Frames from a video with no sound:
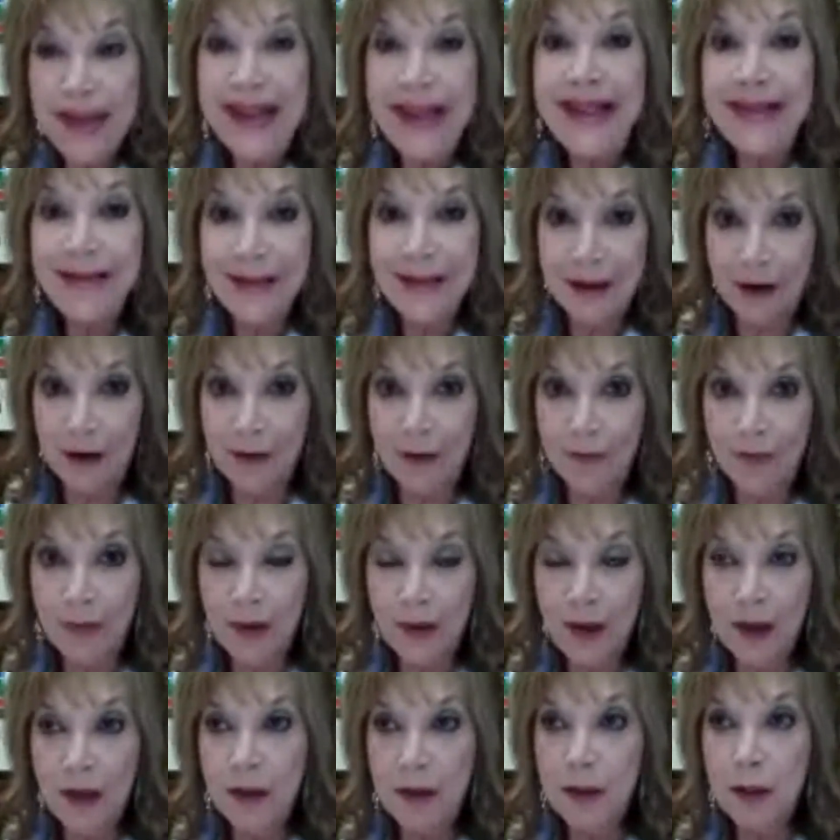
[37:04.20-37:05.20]
being there,
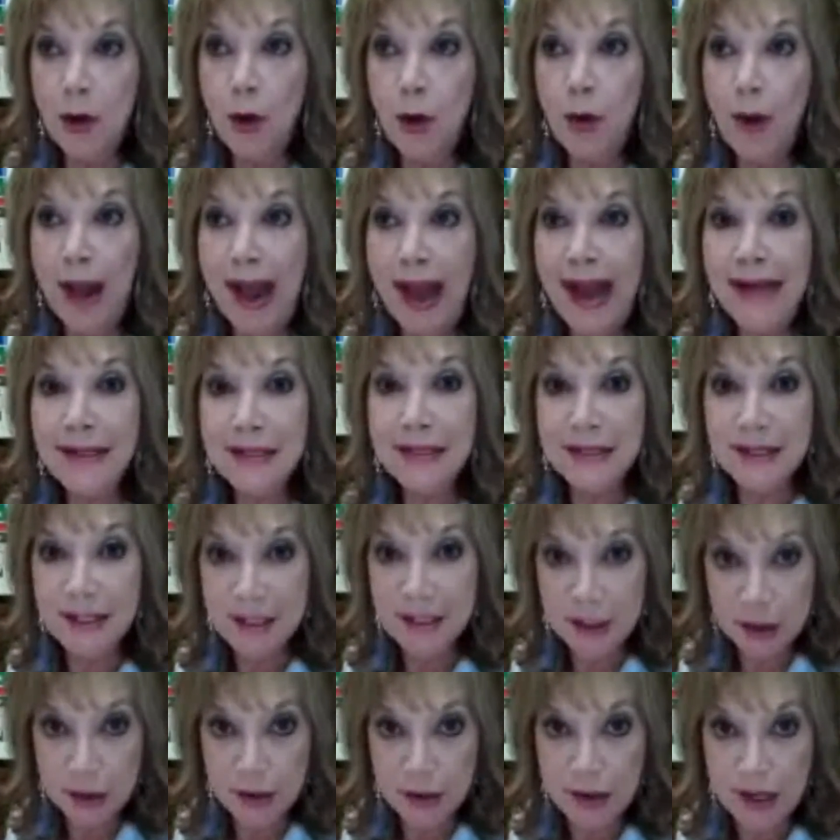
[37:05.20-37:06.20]
no
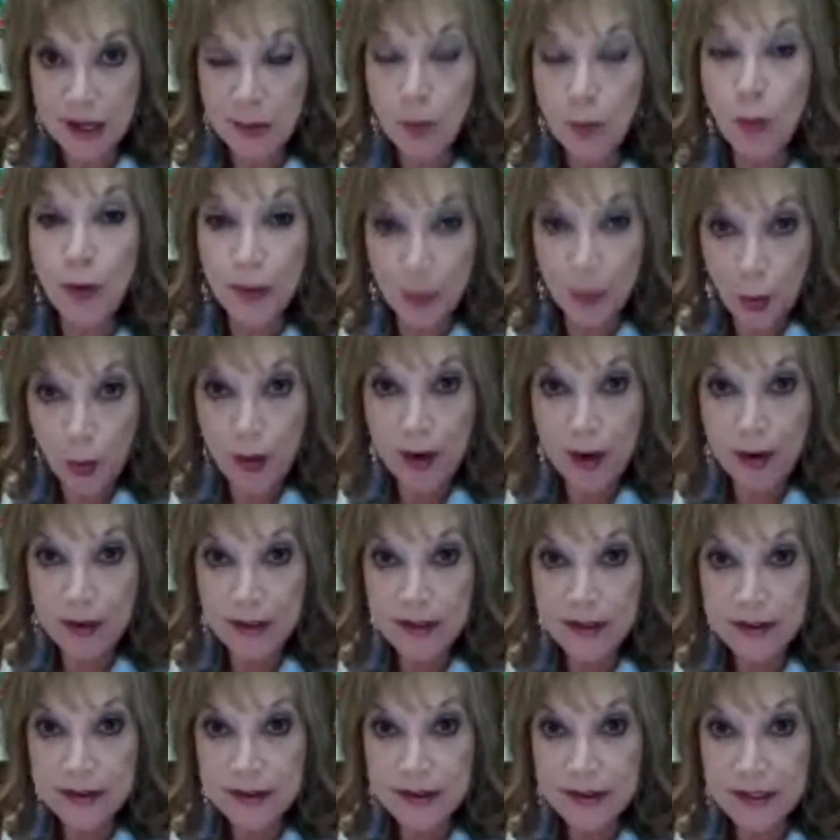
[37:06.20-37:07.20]
access to them with
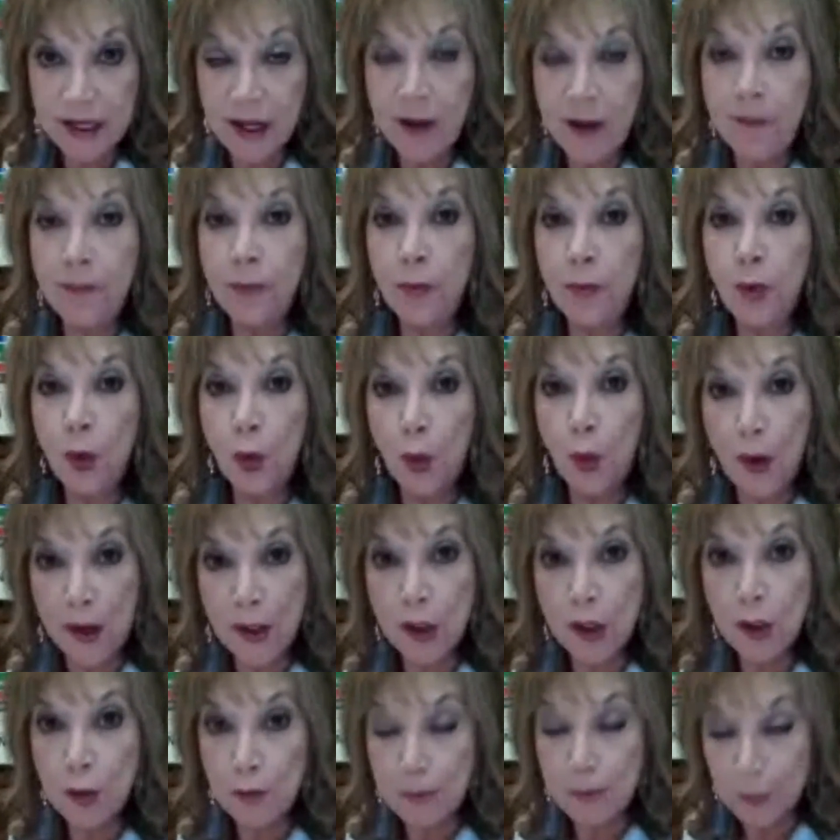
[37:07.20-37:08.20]
awareness. But
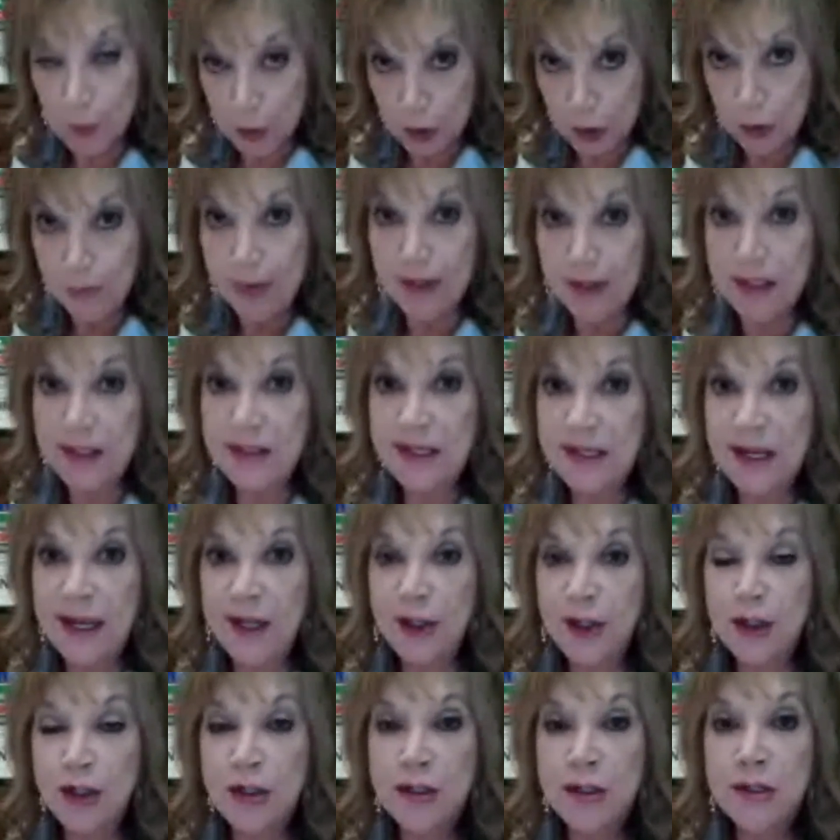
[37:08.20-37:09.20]
when you do
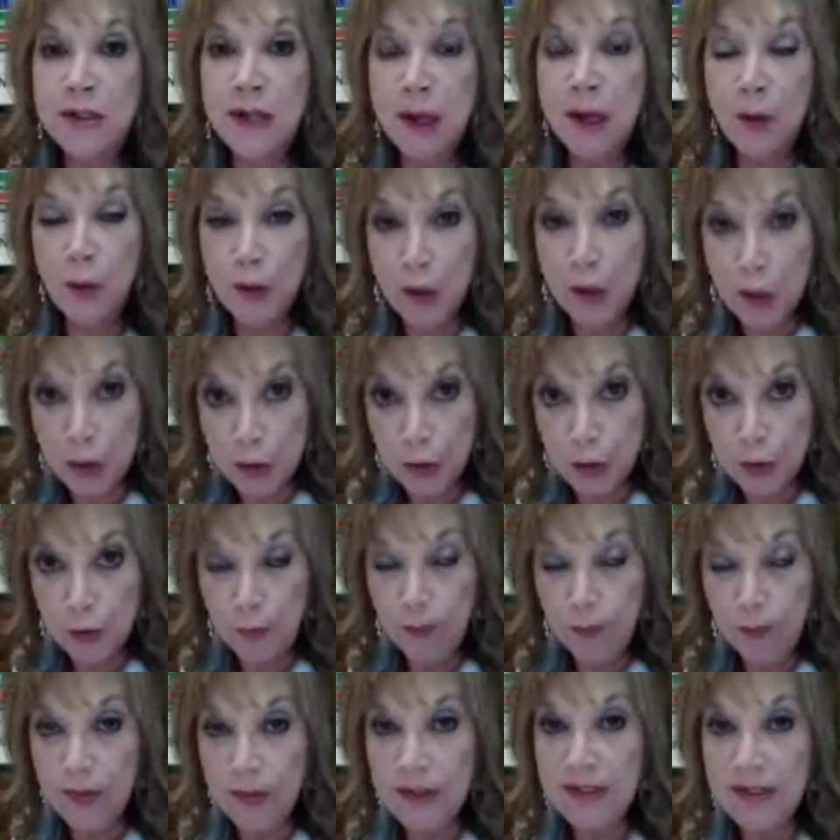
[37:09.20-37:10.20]
meditation and when you do
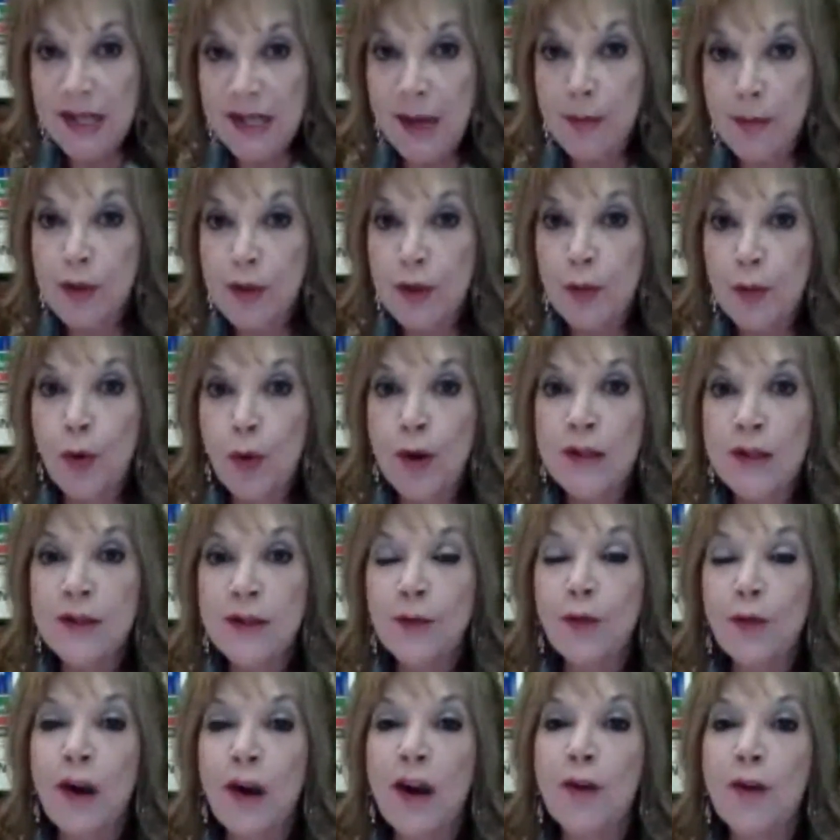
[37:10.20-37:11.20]
establish your points of
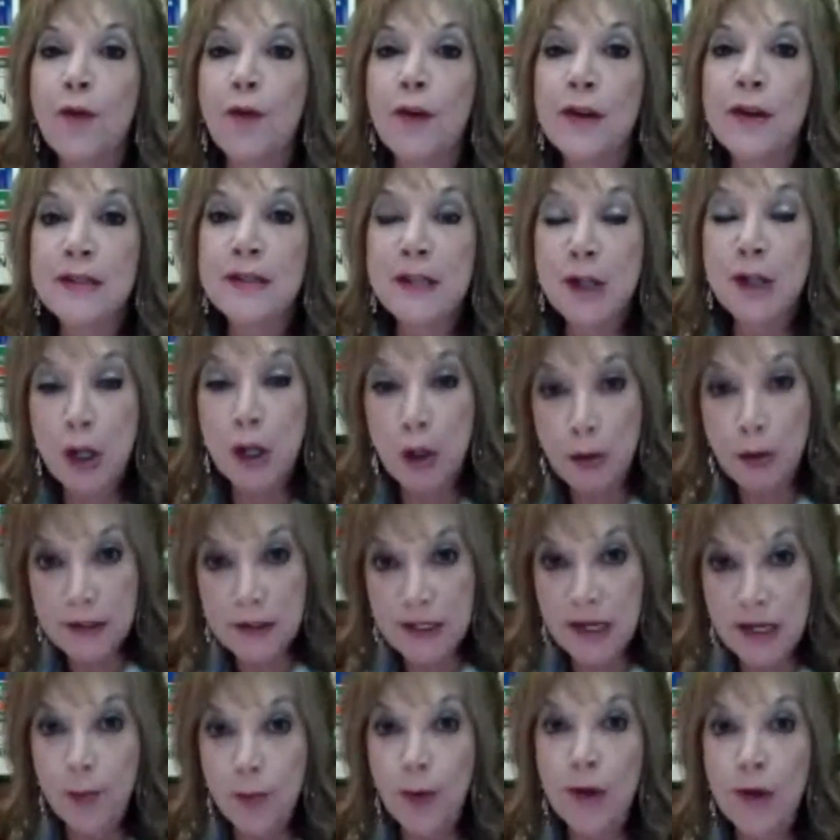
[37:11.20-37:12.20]
reference and you go
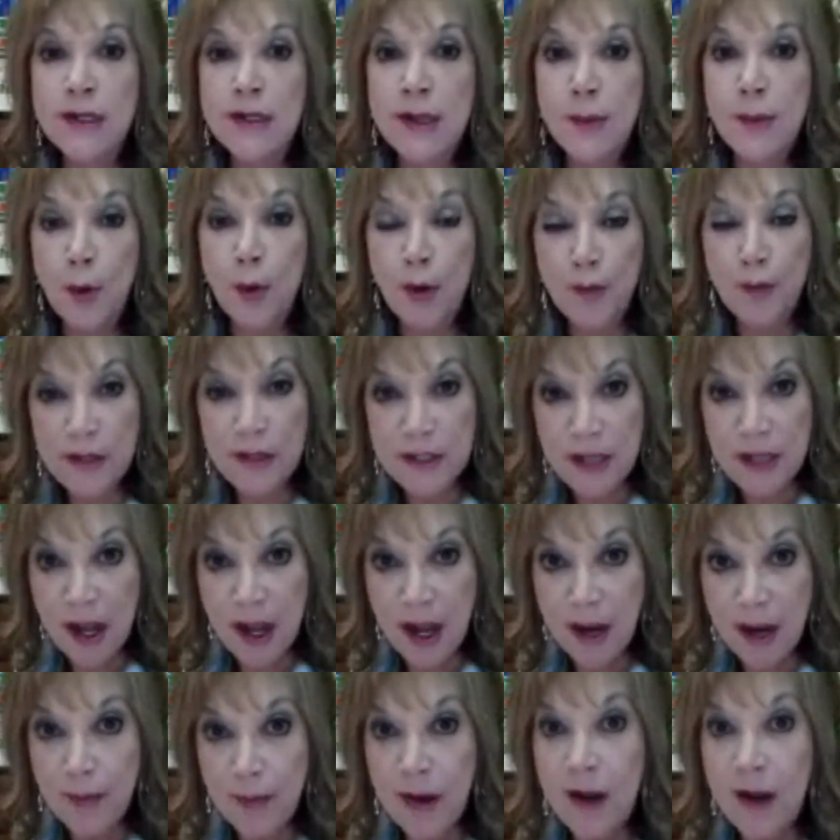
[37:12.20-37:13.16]
deeper and deeper every time,